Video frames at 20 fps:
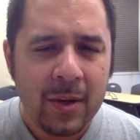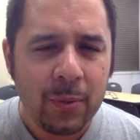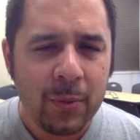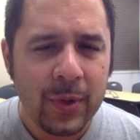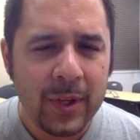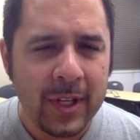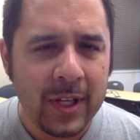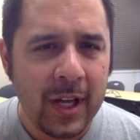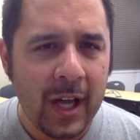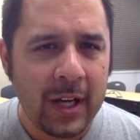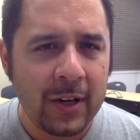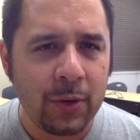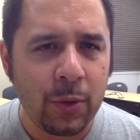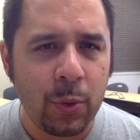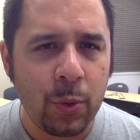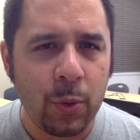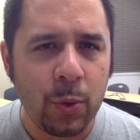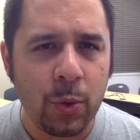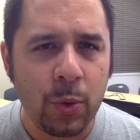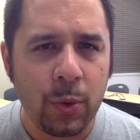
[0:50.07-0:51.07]
really kind of
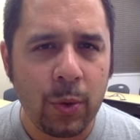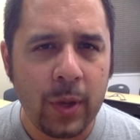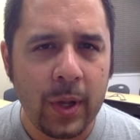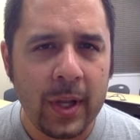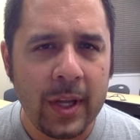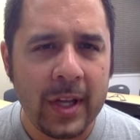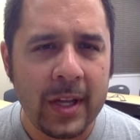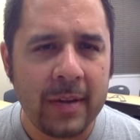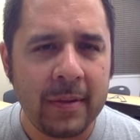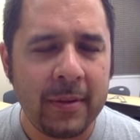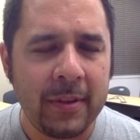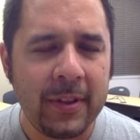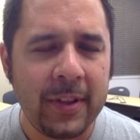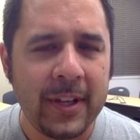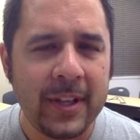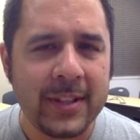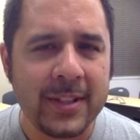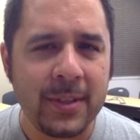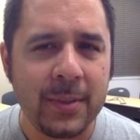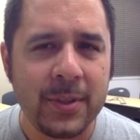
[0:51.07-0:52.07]
cool
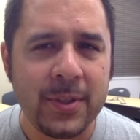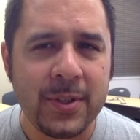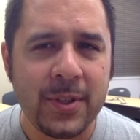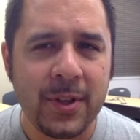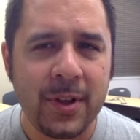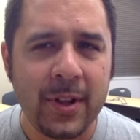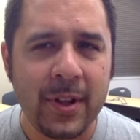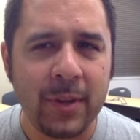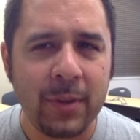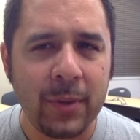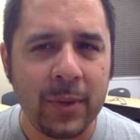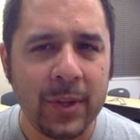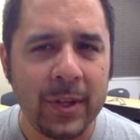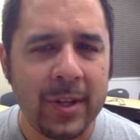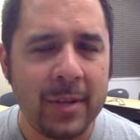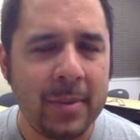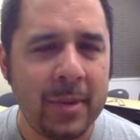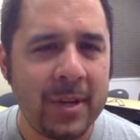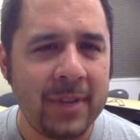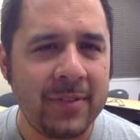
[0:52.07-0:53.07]
things that we saw that really
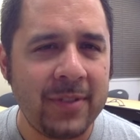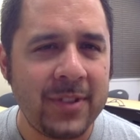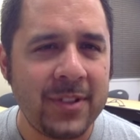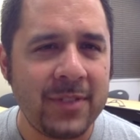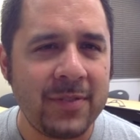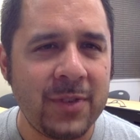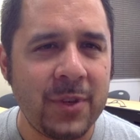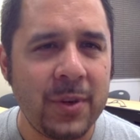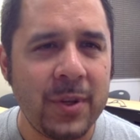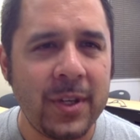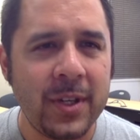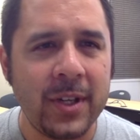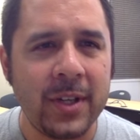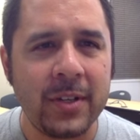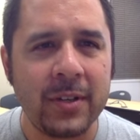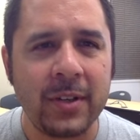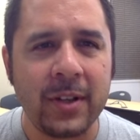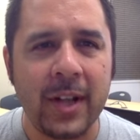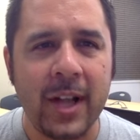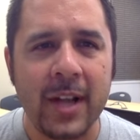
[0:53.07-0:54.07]
the benefits of doing it in
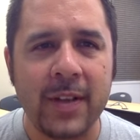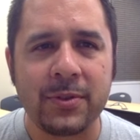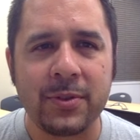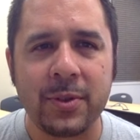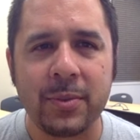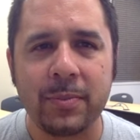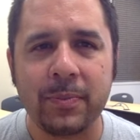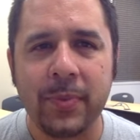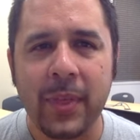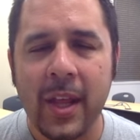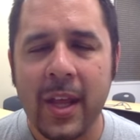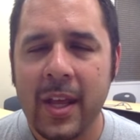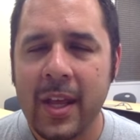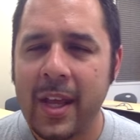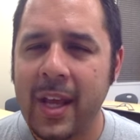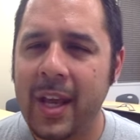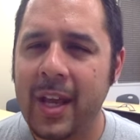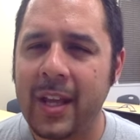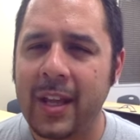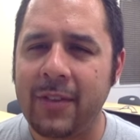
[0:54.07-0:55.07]
your classroom.
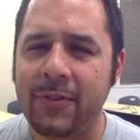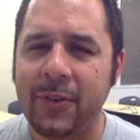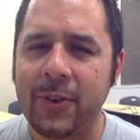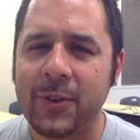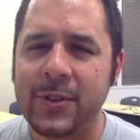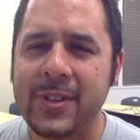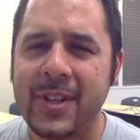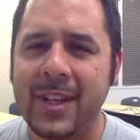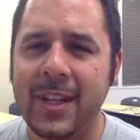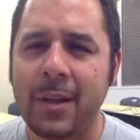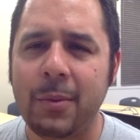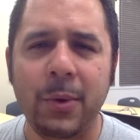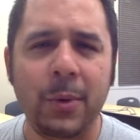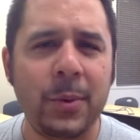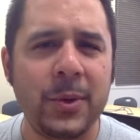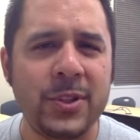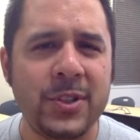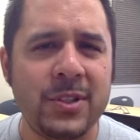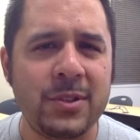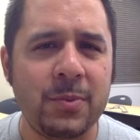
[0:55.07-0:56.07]
And the first thing that
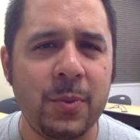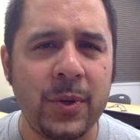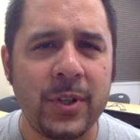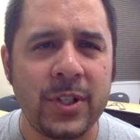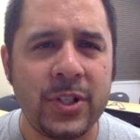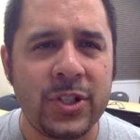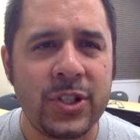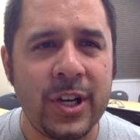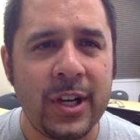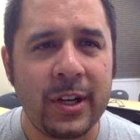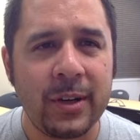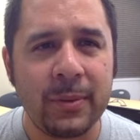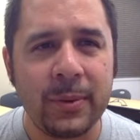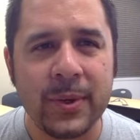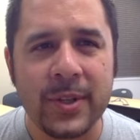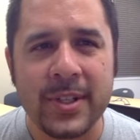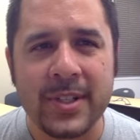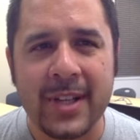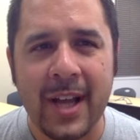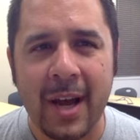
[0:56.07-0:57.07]
we just wanted to share
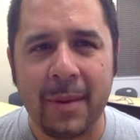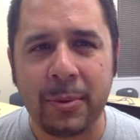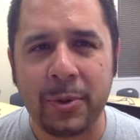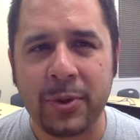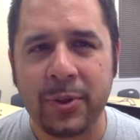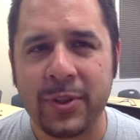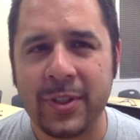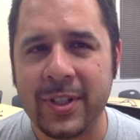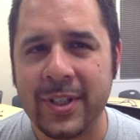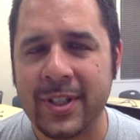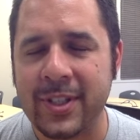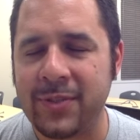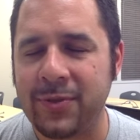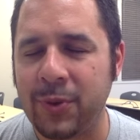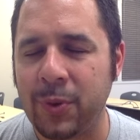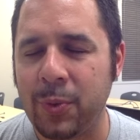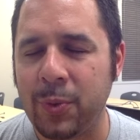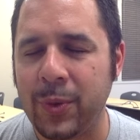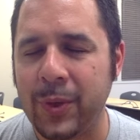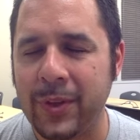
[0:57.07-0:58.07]
was opportunities
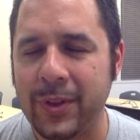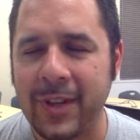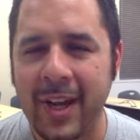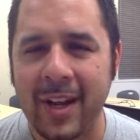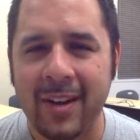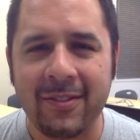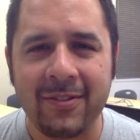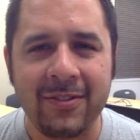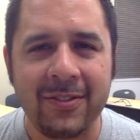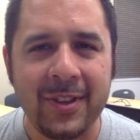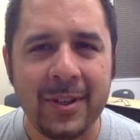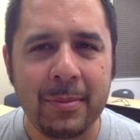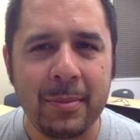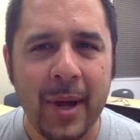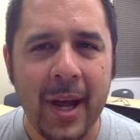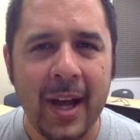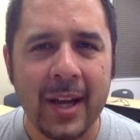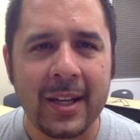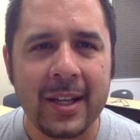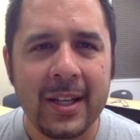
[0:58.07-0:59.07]
for real-time
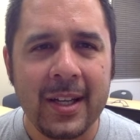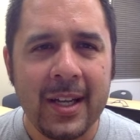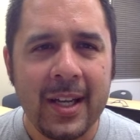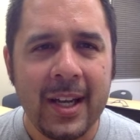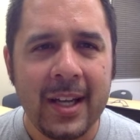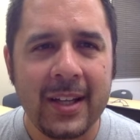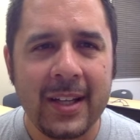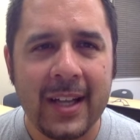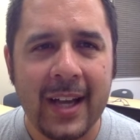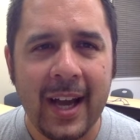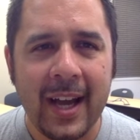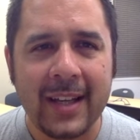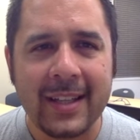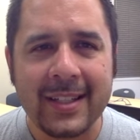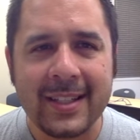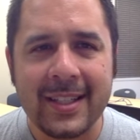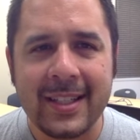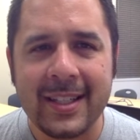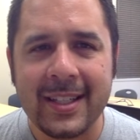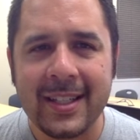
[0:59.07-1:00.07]
feedback. And the
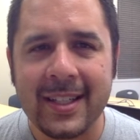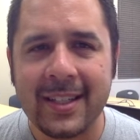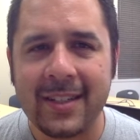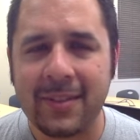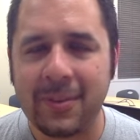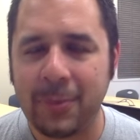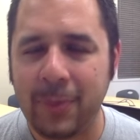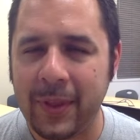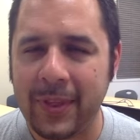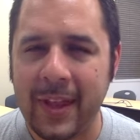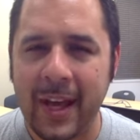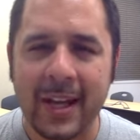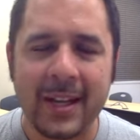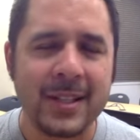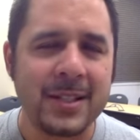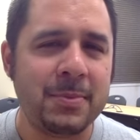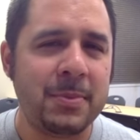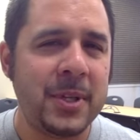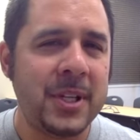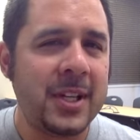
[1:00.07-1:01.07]
idea with that
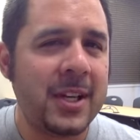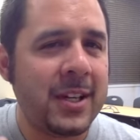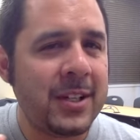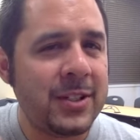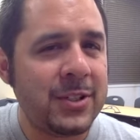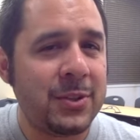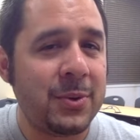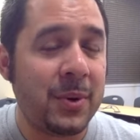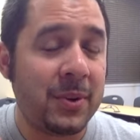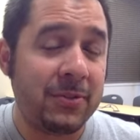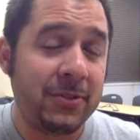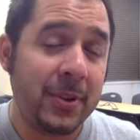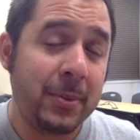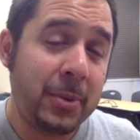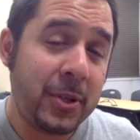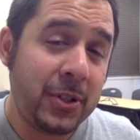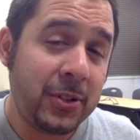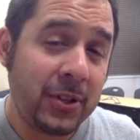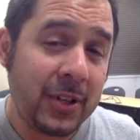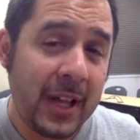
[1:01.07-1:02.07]
is because you are
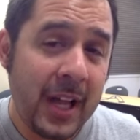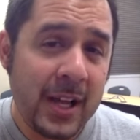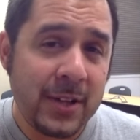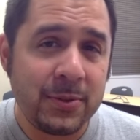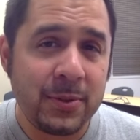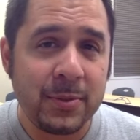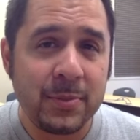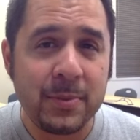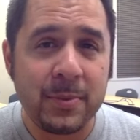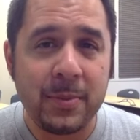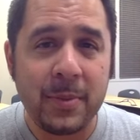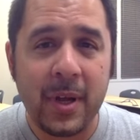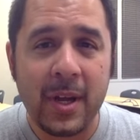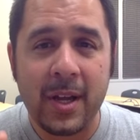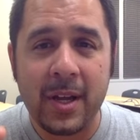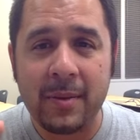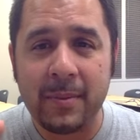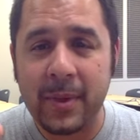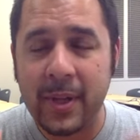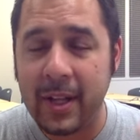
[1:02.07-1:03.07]
flipping your classroom
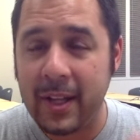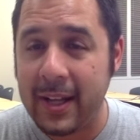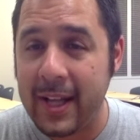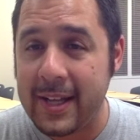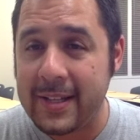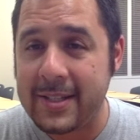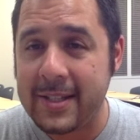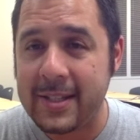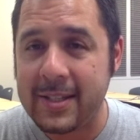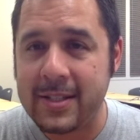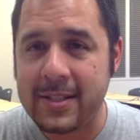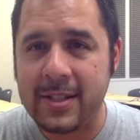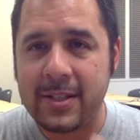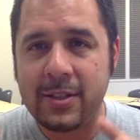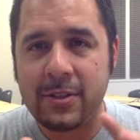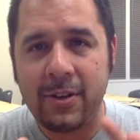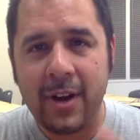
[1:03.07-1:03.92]
in the lessons and